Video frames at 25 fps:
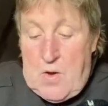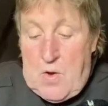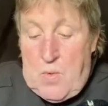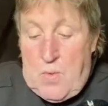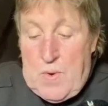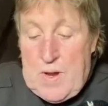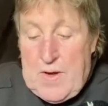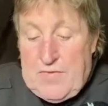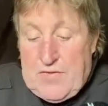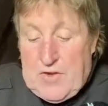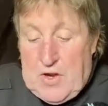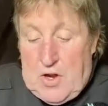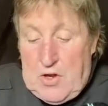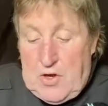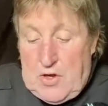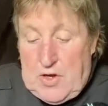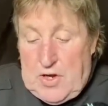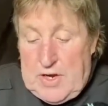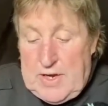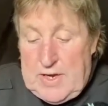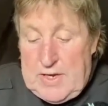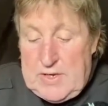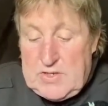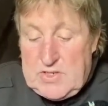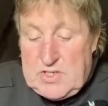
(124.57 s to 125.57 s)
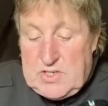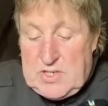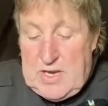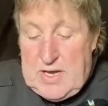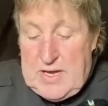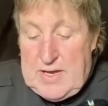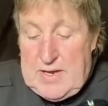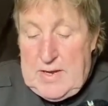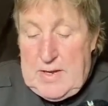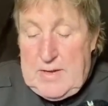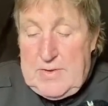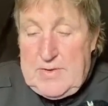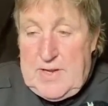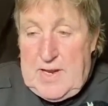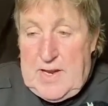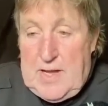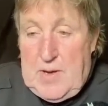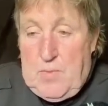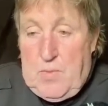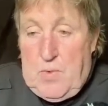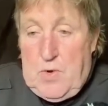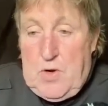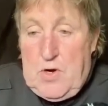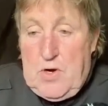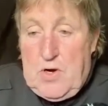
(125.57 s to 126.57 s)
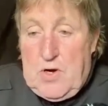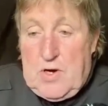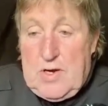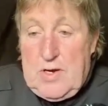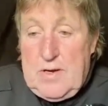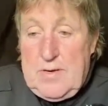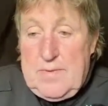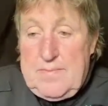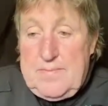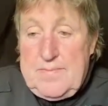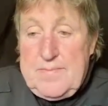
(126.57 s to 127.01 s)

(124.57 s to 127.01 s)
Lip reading: we have to look at it and say, did it work?